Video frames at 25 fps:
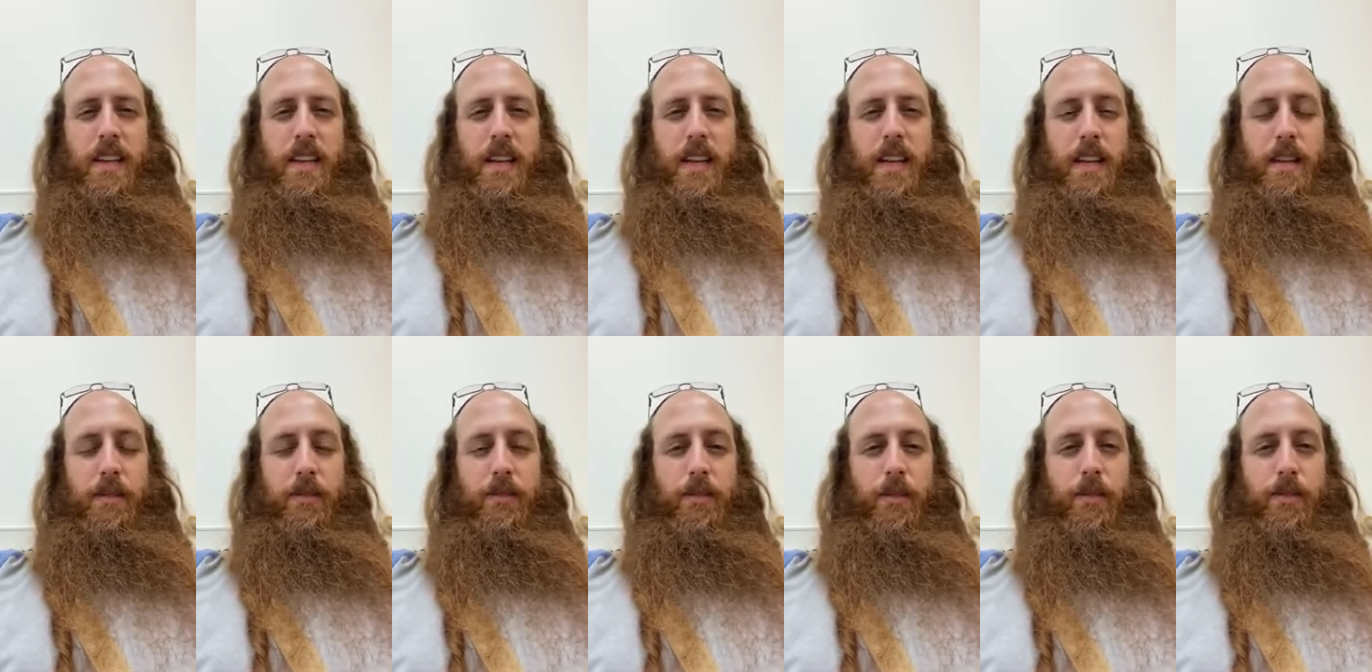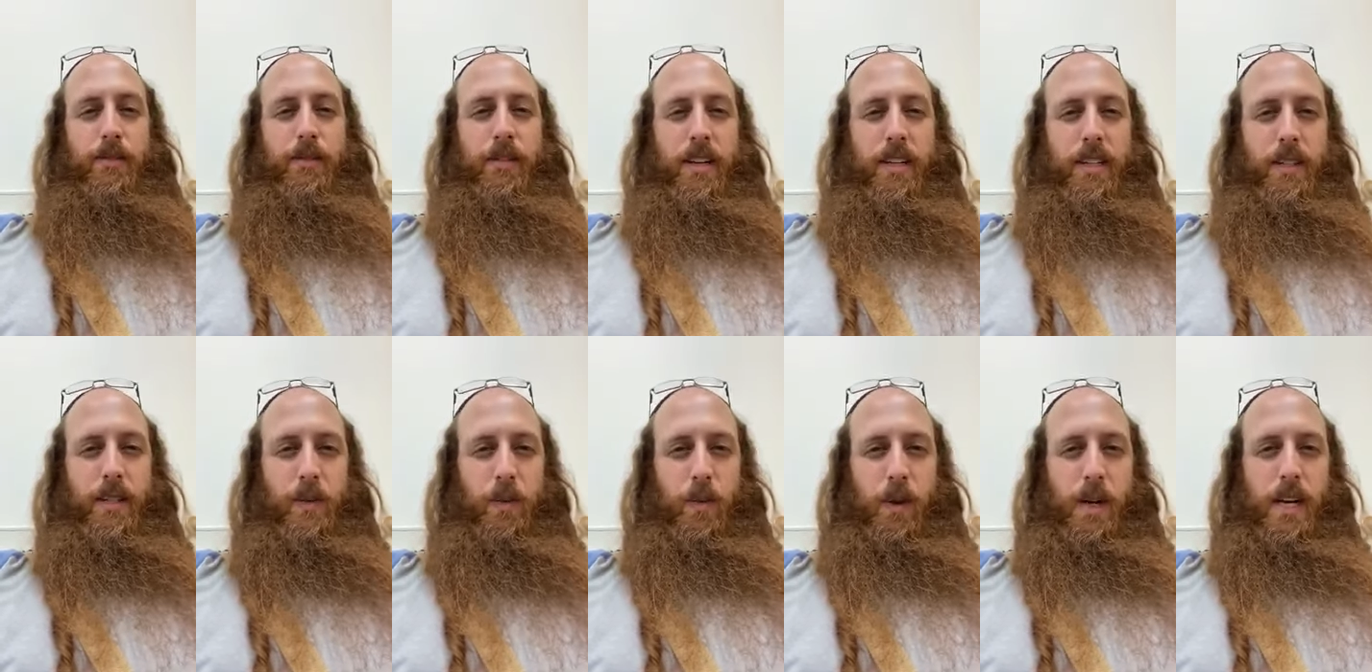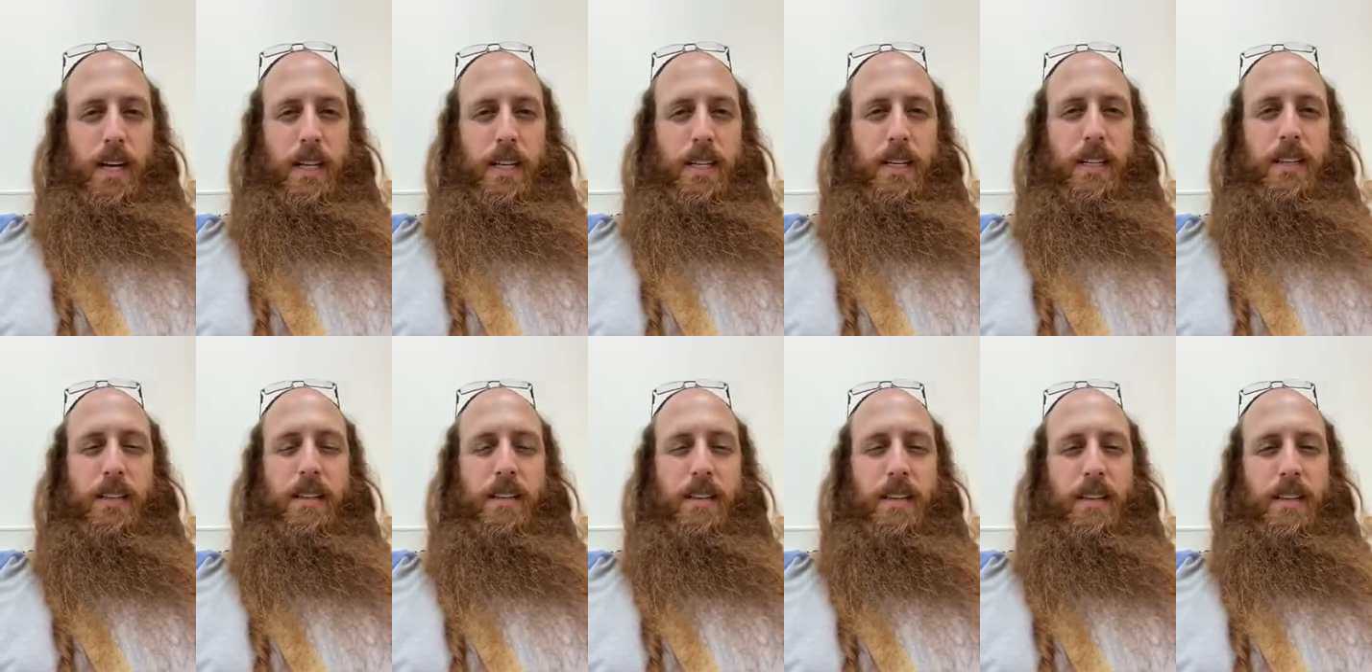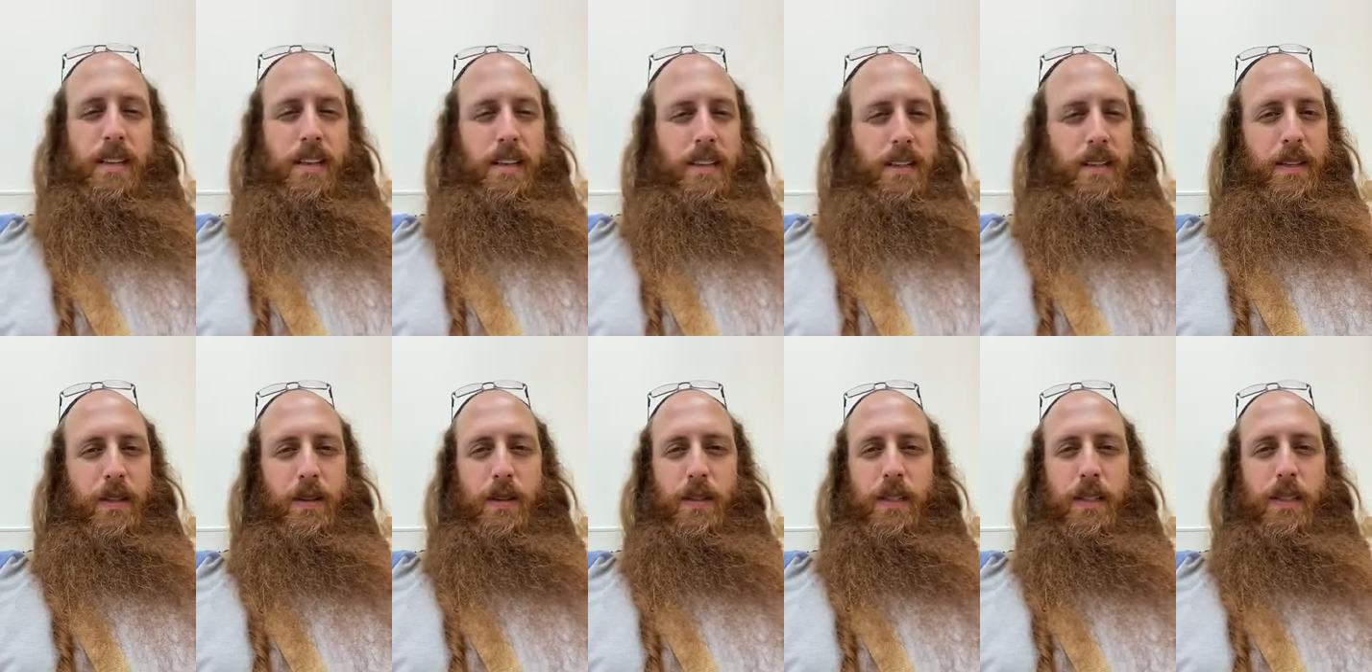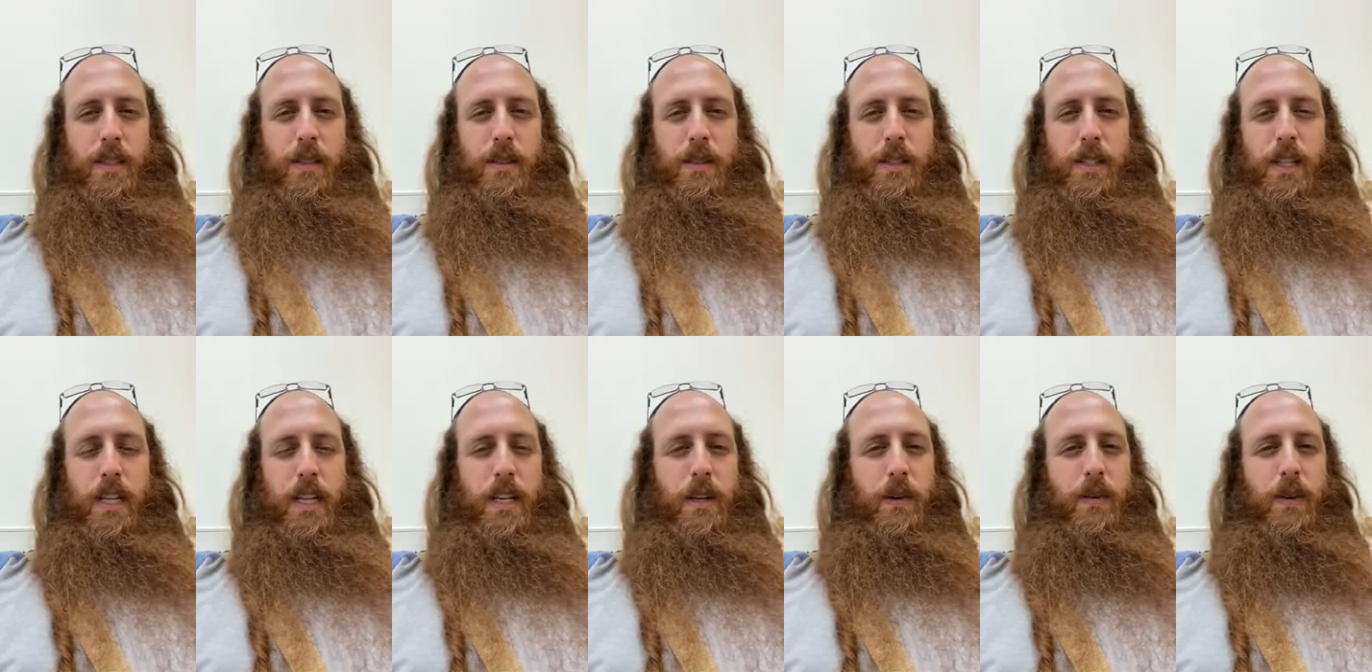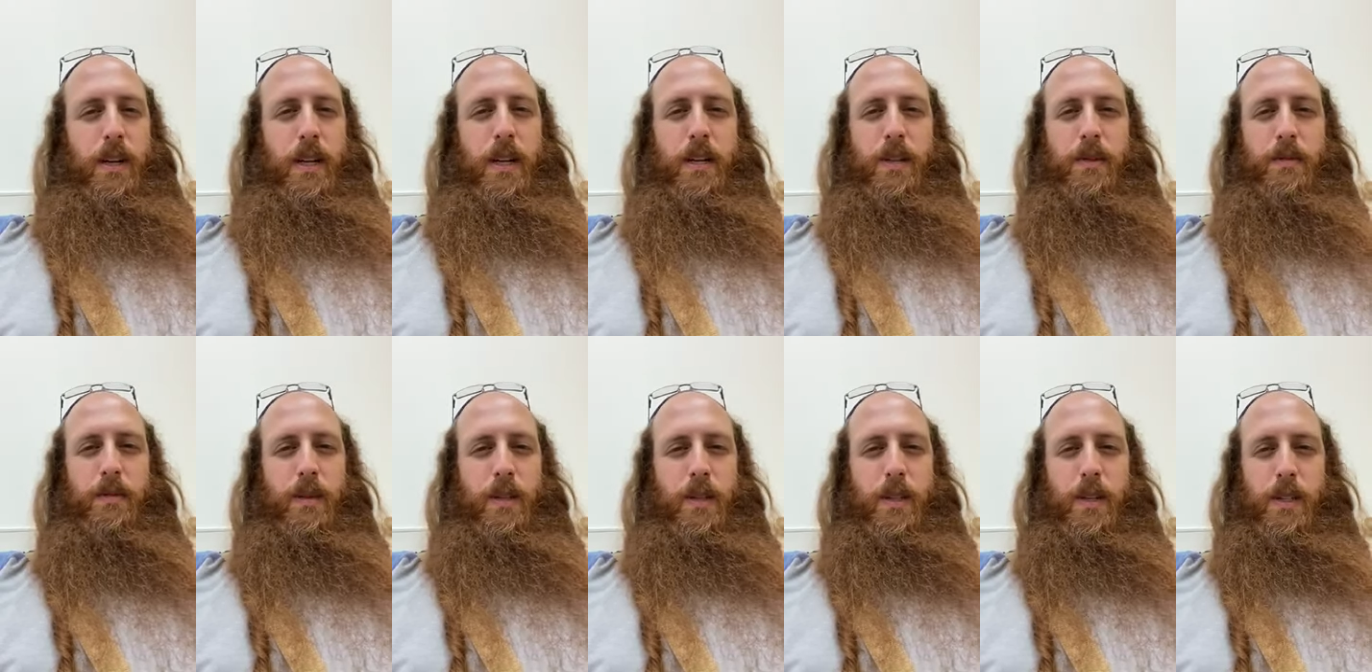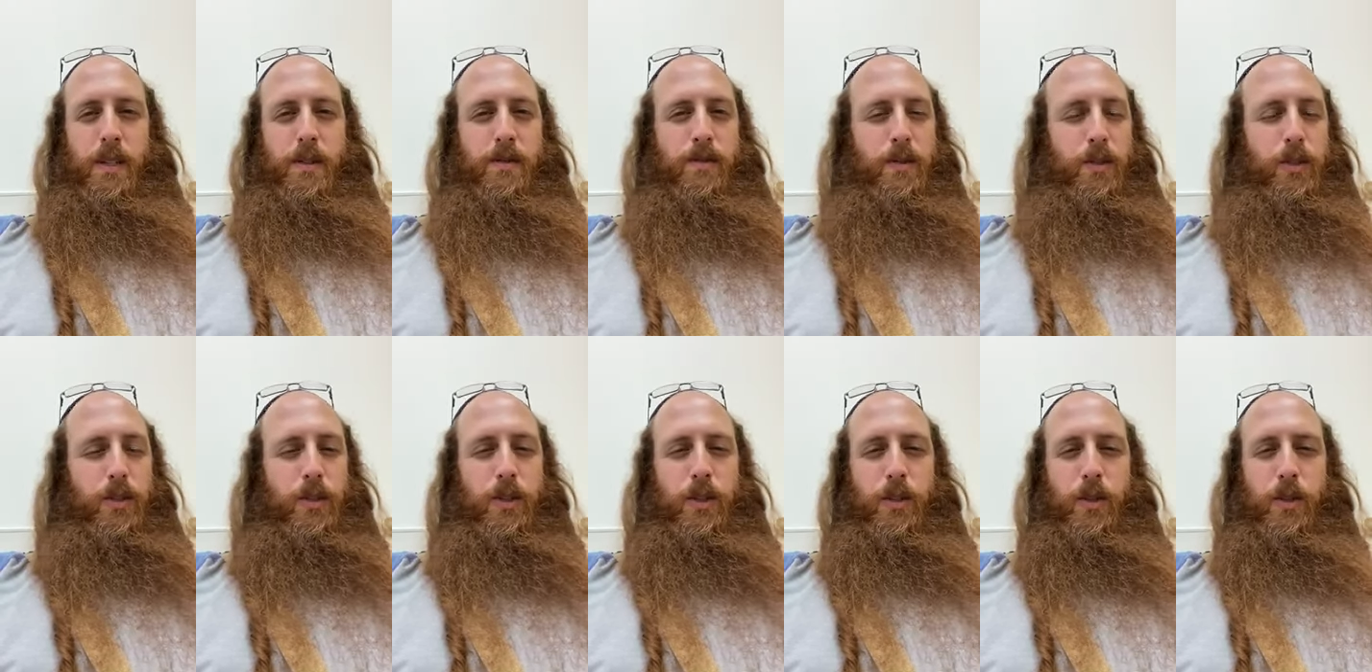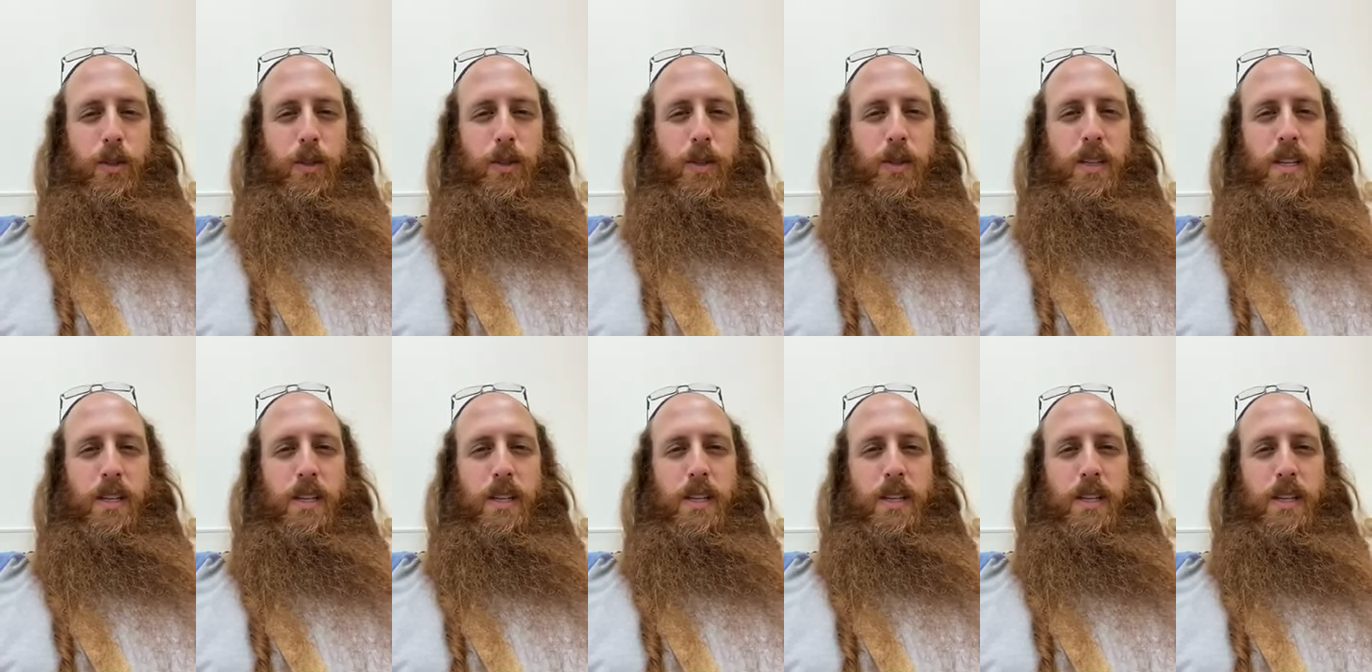And if you find quiet, you need to check around because for sure,